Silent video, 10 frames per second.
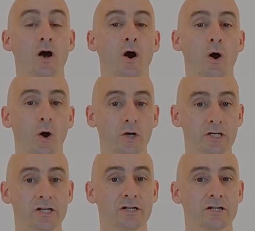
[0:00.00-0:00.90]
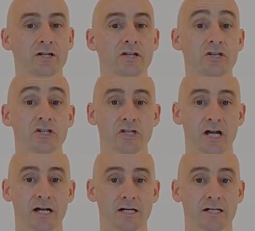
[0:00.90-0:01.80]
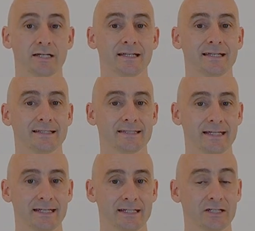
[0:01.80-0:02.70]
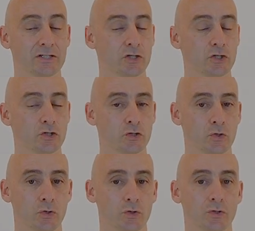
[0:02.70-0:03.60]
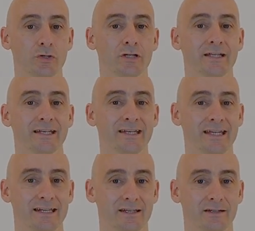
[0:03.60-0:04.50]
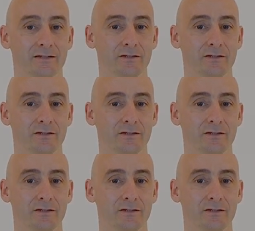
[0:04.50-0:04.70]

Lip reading: Hon Sha Sho Nen.